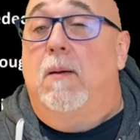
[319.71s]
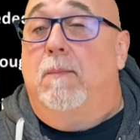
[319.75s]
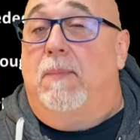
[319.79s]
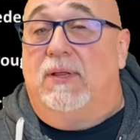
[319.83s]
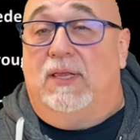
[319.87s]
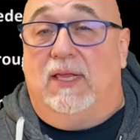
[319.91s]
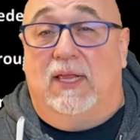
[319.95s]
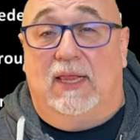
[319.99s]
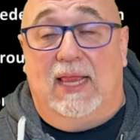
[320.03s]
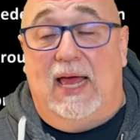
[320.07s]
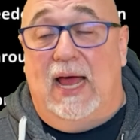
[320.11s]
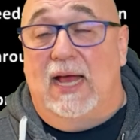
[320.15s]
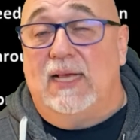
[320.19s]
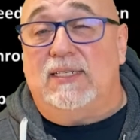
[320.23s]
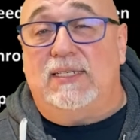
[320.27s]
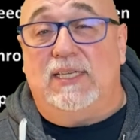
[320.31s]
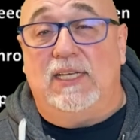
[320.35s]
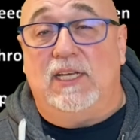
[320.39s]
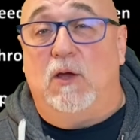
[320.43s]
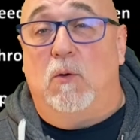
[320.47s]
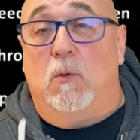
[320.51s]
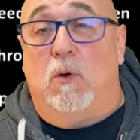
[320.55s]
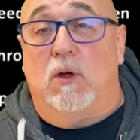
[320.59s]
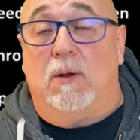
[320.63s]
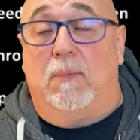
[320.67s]
But the last
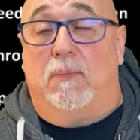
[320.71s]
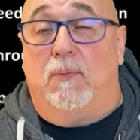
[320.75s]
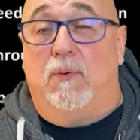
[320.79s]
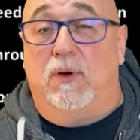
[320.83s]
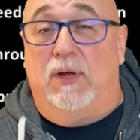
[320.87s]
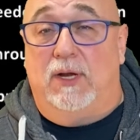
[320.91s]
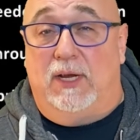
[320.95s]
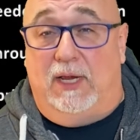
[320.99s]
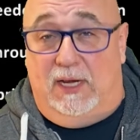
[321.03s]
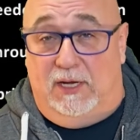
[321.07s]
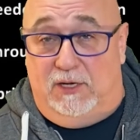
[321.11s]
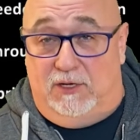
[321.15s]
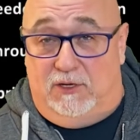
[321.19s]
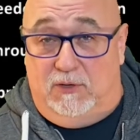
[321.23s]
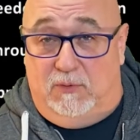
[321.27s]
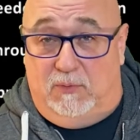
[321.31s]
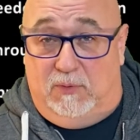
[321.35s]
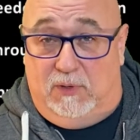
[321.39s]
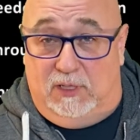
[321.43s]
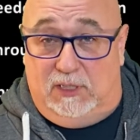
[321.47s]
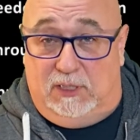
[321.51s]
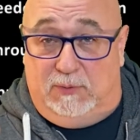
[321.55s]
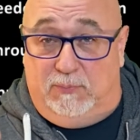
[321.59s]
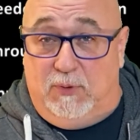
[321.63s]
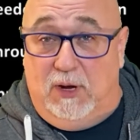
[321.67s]
thing you want to put
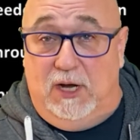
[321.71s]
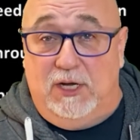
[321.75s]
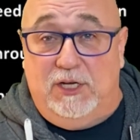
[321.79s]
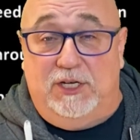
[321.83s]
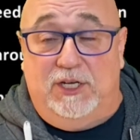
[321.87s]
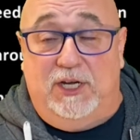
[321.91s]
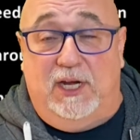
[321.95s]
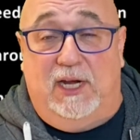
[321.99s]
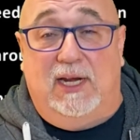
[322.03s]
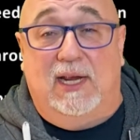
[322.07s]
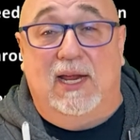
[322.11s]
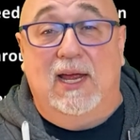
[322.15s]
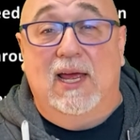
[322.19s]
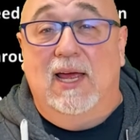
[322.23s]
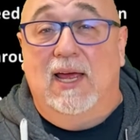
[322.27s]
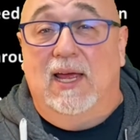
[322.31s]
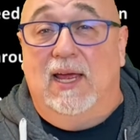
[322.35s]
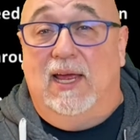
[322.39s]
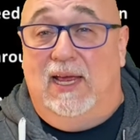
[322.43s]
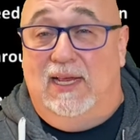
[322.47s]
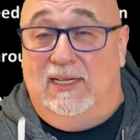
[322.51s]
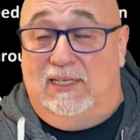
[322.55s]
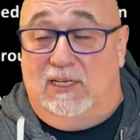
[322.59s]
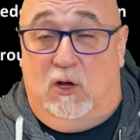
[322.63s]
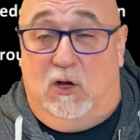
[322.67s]
into a spreadsheet
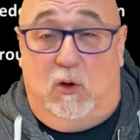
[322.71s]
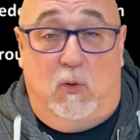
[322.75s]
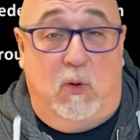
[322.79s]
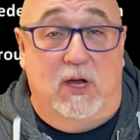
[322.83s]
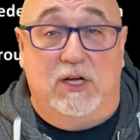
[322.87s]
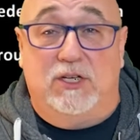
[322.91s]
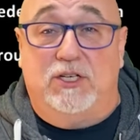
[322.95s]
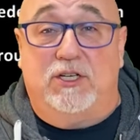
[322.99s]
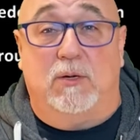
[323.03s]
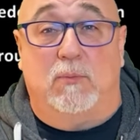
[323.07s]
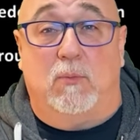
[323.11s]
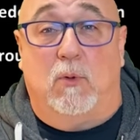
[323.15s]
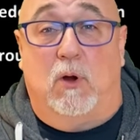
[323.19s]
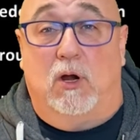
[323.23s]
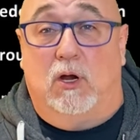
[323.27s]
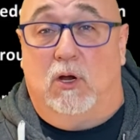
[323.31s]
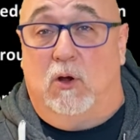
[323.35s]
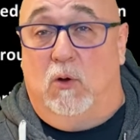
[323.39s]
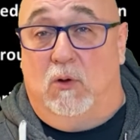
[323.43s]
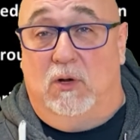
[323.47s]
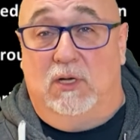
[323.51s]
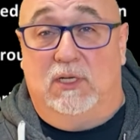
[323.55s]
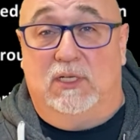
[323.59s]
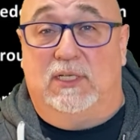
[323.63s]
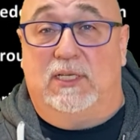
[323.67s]
is a question mark
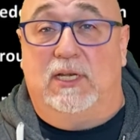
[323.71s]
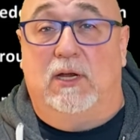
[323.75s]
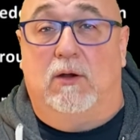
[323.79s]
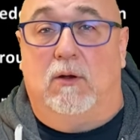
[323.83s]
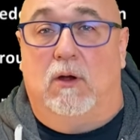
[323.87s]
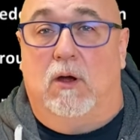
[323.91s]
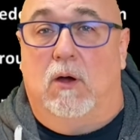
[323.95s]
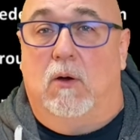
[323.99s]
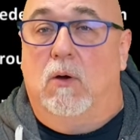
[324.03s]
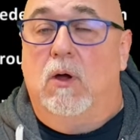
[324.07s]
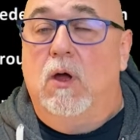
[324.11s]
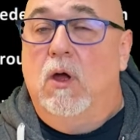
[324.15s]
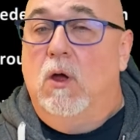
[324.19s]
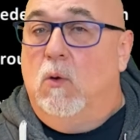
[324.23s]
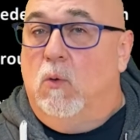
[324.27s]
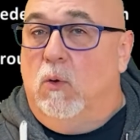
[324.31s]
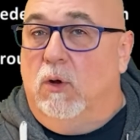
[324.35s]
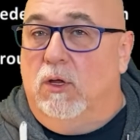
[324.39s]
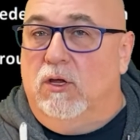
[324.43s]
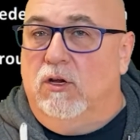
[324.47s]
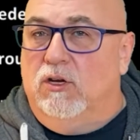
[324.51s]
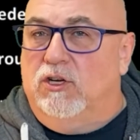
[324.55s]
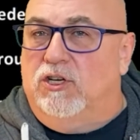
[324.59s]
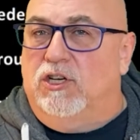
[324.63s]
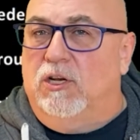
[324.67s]
or a 0
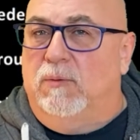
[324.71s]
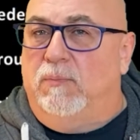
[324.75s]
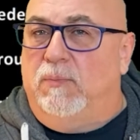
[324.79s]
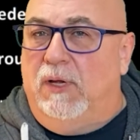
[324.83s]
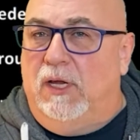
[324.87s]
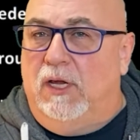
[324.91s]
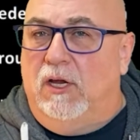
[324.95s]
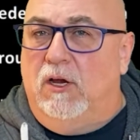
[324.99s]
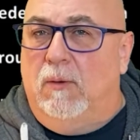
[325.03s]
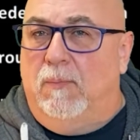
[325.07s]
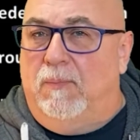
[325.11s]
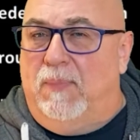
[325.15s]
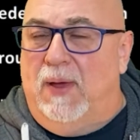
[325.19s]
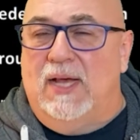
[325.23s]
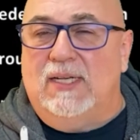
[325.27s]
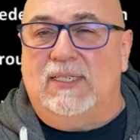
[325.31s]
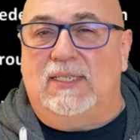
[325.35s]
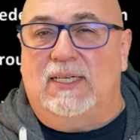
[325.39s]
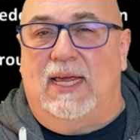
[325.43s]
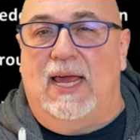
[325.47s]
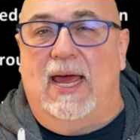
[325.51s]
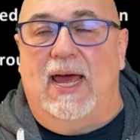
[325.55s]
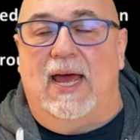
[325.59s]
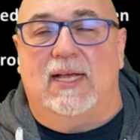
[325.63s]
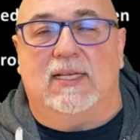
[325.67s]
where there should be your
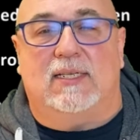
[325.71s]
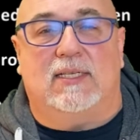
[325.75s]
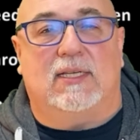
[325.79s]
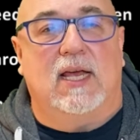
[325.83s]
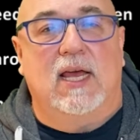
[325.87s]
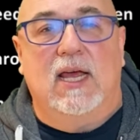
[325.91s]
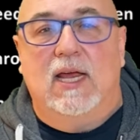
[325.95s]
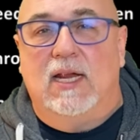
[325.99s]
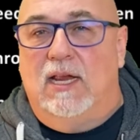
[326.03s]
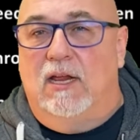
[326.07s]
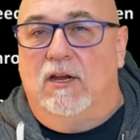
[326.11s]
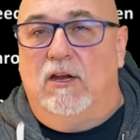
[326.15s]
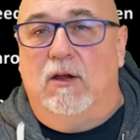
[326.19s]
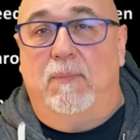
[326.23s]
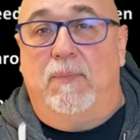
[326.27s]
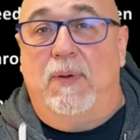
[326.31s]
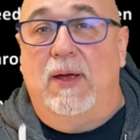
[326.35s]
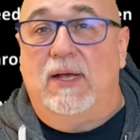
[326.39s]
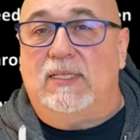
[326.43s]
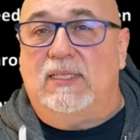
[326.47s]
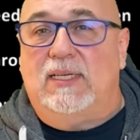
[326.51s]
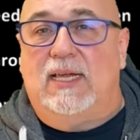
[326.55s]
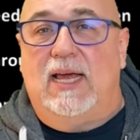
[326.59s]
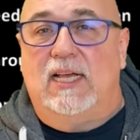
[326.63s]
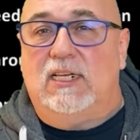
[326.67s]
best guess. Now, your
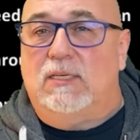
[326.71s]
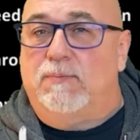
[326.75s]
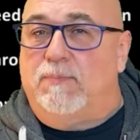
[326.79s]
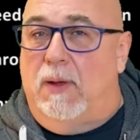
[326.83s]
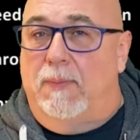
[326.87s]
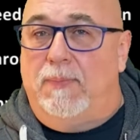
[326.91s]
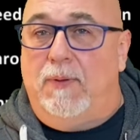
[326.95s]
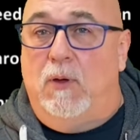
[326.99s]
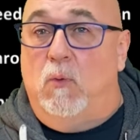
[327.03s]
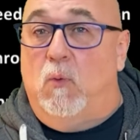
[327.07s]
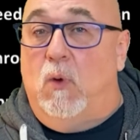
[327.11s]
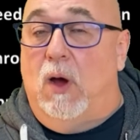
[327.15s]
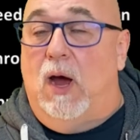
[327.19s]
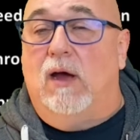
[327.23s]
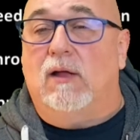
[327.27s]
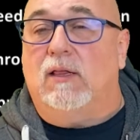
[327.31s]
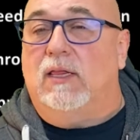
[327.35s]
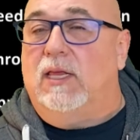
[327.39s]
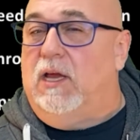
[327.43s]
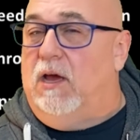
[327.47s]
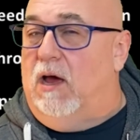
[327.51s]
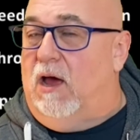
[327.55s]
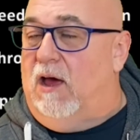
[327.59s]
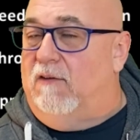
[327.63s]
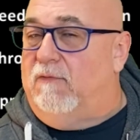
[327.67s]
best guess might be
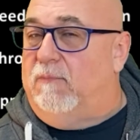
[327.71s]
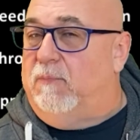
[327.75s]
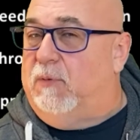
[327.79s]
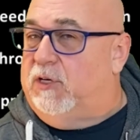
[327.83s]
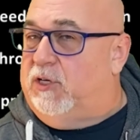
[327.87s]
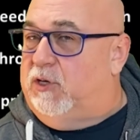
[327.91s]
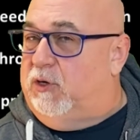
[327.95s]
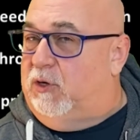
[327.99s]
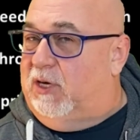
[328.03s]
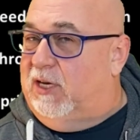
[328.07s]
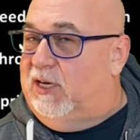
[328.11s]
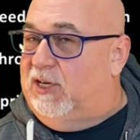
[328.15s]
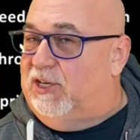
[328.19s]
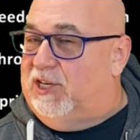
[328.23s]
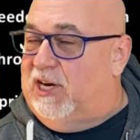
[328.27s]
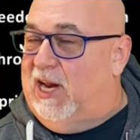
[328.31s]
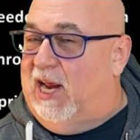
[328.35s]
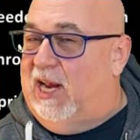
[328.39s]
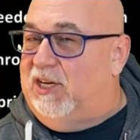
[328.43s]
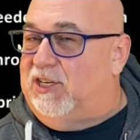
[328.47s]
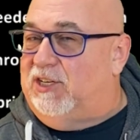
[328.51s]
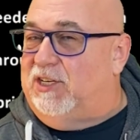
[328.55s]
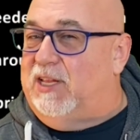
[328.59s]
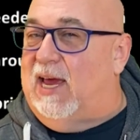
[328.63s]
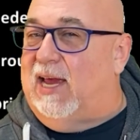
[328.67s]
wildly off, but you can
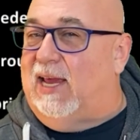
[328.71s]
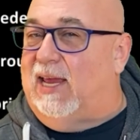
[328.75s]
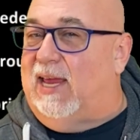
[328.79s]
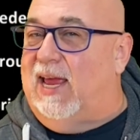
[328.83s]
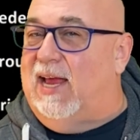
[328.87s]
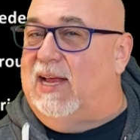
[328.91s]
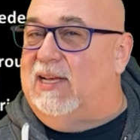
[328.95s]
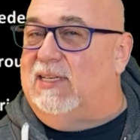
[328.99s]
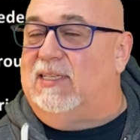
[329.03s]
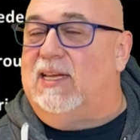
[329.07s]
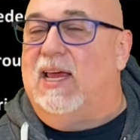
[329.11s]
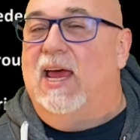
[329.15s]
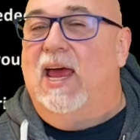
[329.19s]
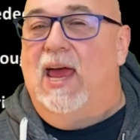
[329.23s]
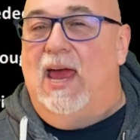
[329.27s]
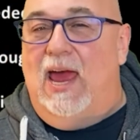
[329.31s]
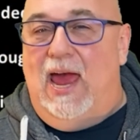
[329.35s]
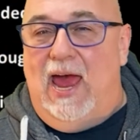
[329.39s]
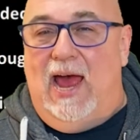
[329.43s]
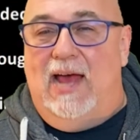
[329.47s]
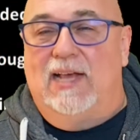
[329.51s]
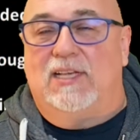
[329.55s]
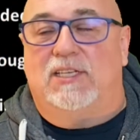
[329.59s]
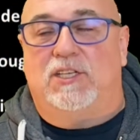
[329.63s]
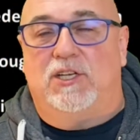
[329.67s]
change that guess
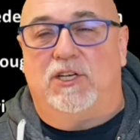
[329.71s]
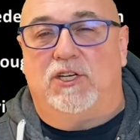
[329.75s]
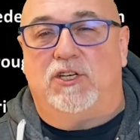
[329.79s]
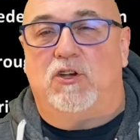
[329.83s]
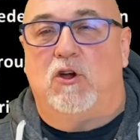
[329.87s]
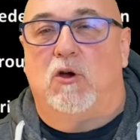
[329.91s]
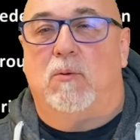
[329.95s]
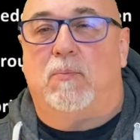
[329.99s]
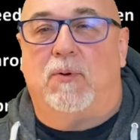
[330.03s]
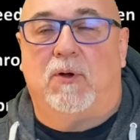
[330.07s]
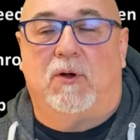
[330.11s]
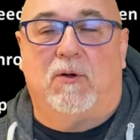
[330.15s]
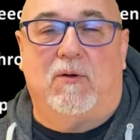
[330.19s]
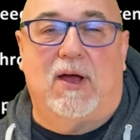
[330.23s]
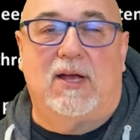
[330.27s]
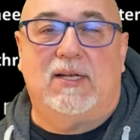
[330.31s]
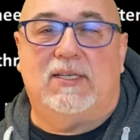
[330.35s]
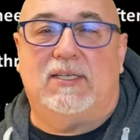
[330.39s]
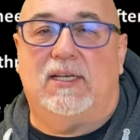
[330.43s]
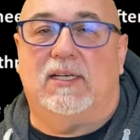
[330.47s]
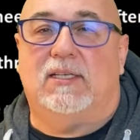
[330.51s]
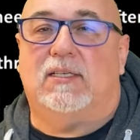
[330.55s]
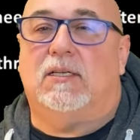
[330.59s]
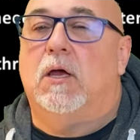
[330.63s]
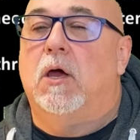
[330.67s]
as the show
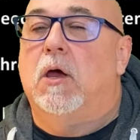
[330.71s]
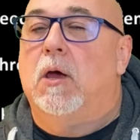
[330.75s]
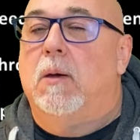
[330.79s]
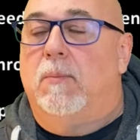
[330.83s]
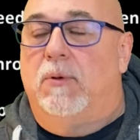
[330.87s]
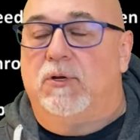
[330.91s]
progresses.